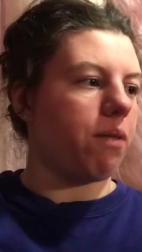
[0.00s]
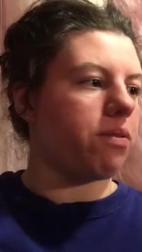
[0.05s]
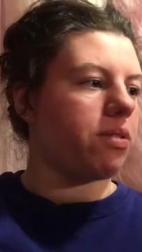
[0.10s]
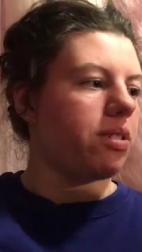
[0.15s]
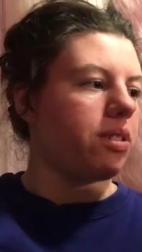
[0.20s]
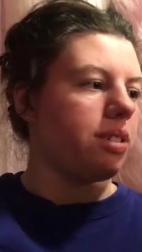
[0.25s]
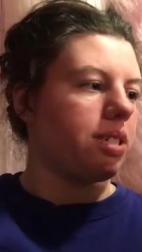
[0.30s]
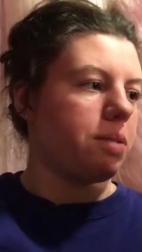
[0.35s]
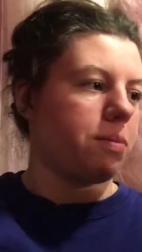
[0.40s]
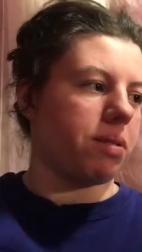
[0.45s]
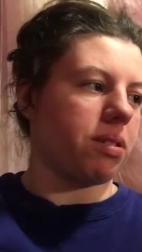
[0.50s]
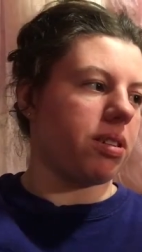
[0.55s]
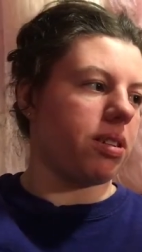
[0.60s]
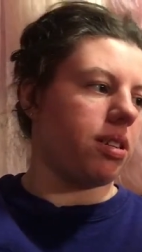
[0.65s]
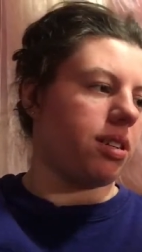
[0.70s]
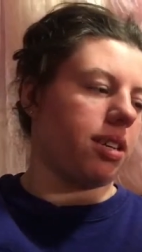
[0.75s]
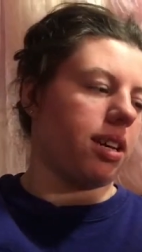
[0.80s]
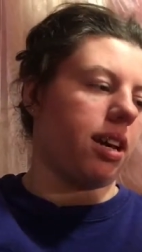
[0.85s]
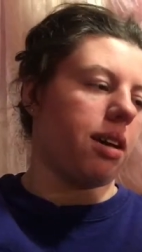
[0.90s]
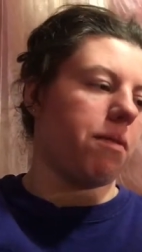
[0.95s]
I wasn't
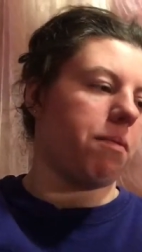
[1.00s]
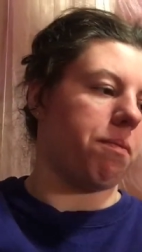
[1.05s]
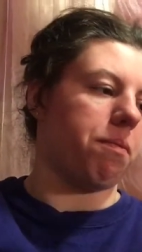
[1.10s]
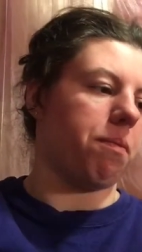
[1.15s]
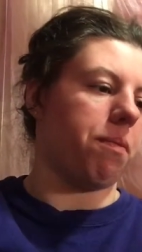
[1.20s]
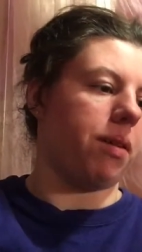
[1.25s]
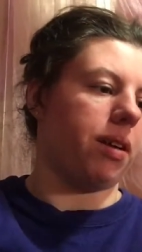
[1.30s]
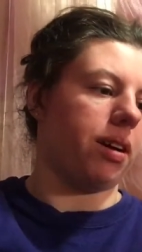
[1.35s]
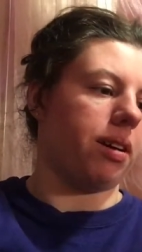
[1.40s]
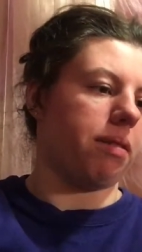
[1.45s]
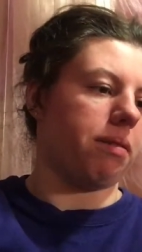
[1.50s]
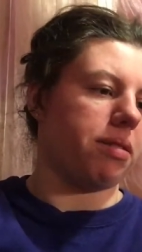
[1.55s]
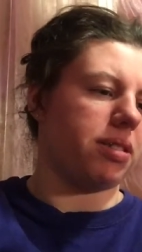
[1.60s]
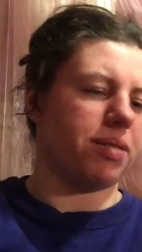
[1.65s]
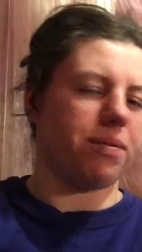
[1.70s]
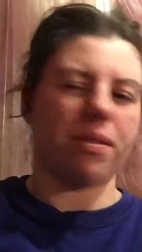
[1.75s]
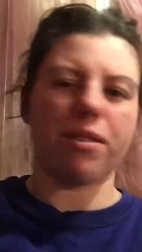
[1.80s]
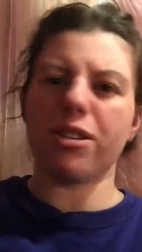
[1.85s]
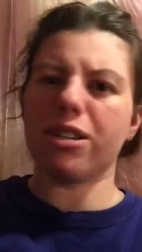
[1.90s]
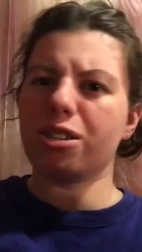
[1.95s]
expecting to get, but
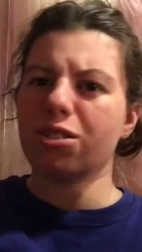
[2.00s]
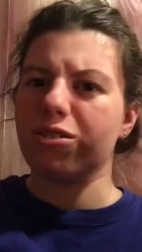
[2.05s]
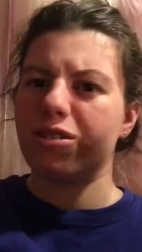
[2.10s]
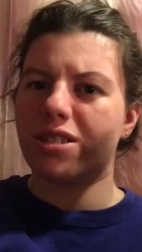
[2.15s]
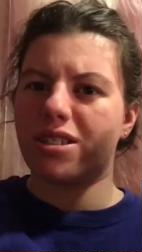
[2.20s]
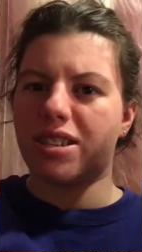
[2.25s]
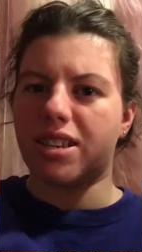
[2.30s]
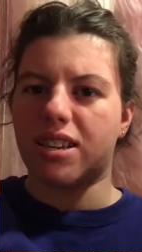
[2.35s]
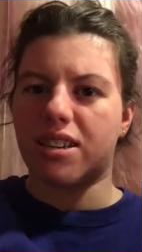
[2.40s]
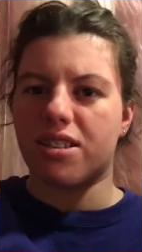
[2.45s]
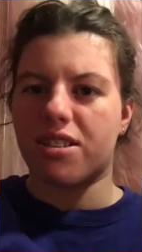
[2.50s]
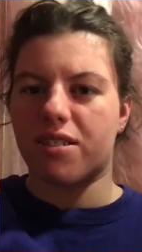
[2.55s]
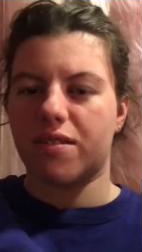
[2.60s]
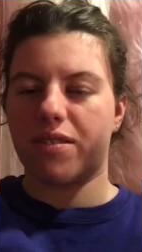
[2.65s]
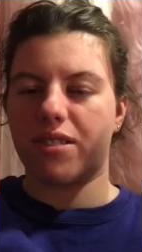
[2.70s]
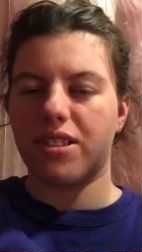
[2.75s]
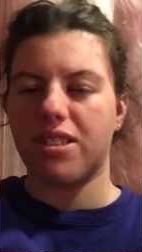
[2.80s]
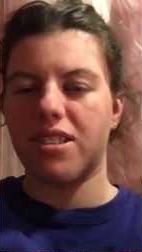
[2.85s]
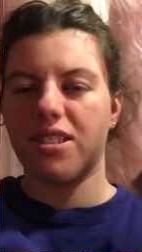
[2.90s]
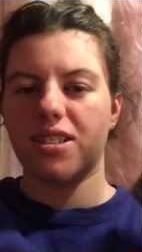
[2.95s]
it's very interesting. So
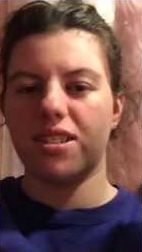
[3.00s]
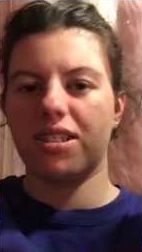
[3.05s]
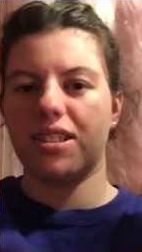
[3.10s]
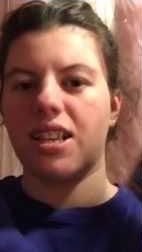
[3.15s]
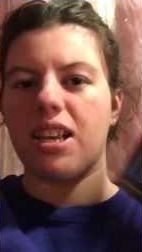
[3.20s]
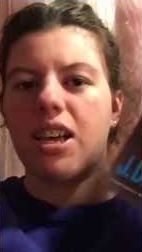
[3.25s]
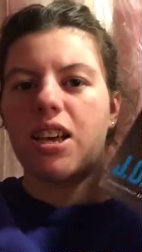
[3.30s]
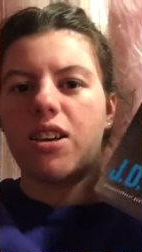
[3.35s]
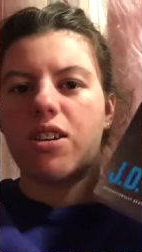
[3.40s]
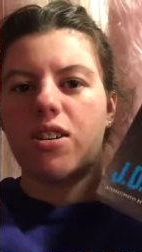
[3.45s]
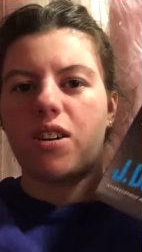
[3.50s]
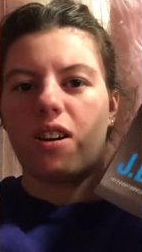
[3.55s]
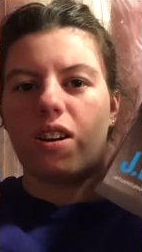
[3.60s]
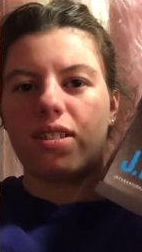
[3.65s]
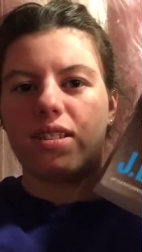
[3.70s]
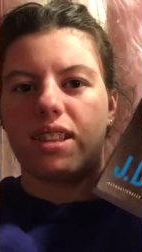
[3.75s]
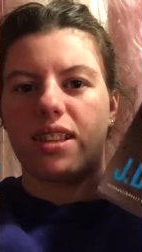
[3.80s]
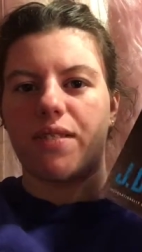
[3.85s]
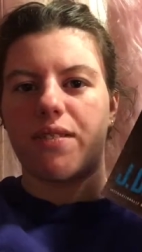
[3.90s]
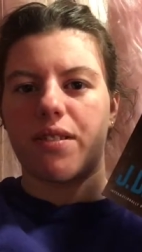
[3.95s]
this is
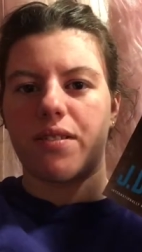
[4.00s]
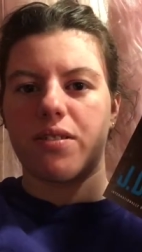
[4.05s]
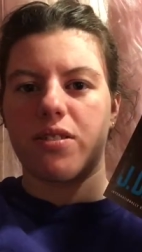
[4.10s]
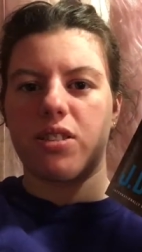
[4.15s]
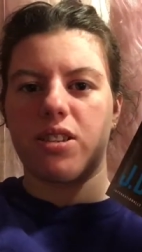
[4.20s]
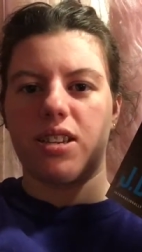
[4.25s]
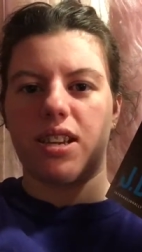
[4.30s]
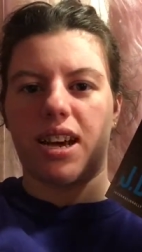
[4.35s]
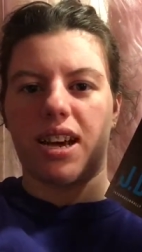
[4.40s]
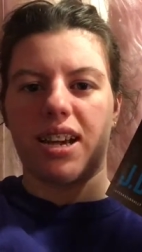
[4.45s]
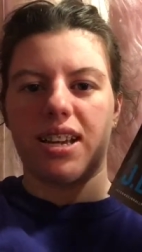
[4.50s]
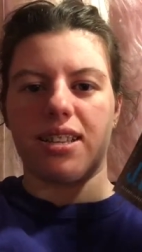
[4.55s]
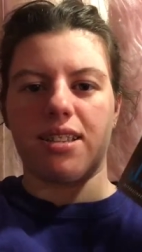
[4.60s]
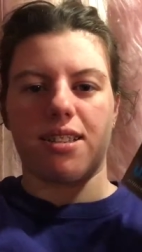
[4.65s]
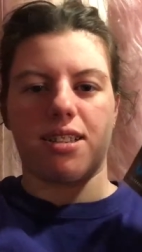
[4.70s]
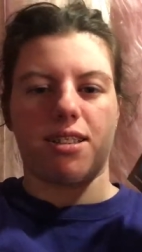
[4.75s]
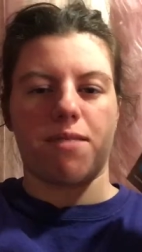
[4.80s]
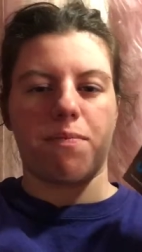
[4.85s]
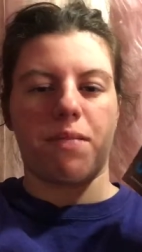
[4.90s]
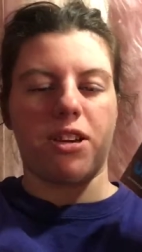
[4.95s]
called The Fifth to Die, and
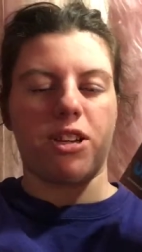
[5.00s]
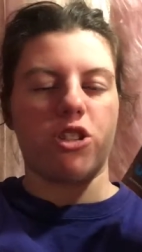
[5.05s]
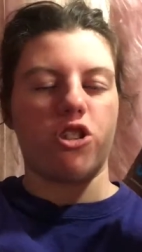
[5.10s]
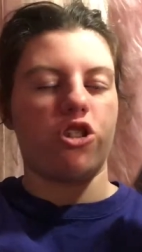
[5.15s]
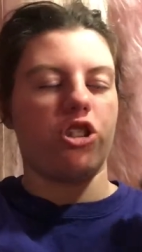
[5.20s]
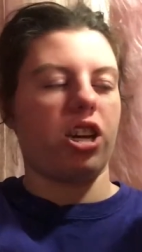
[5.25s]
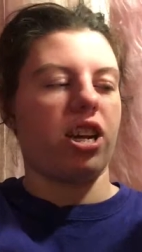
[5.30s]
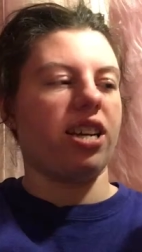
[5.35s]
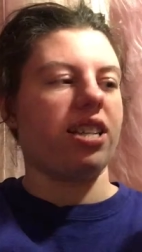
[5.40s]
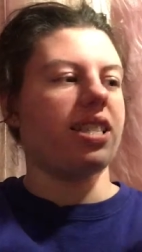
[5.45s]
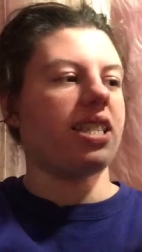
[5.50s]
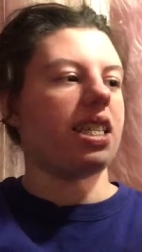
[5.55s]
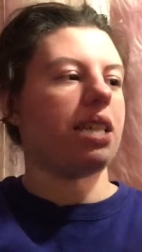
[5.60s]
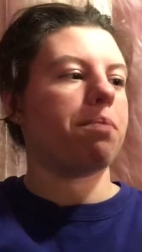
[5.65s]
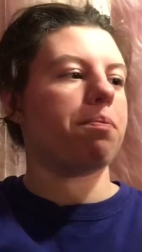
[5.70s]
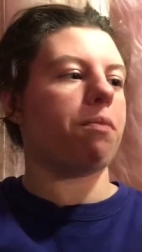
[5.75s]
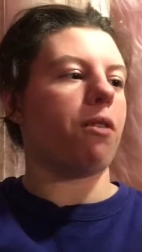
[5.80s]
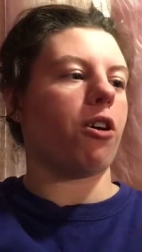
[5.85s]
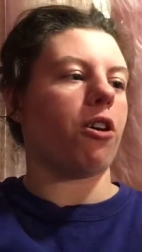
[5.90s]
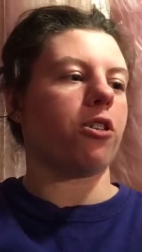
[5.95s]
this is by
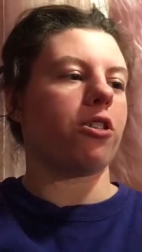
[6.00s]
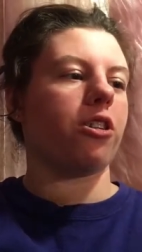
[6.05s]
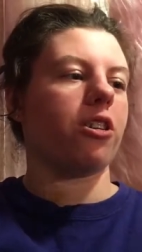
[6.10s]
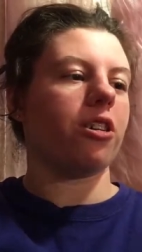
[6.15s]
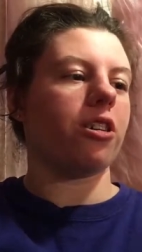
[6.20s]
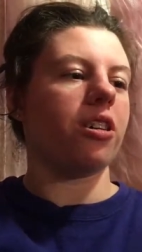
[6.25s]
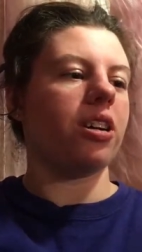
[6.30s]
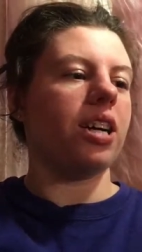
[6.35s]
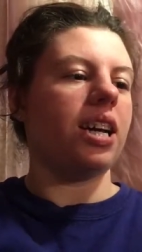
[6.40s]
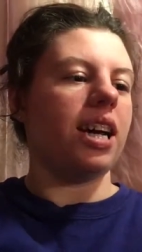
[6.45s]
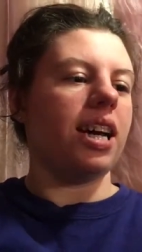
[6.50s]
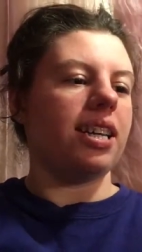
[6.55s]
J.D. Barker.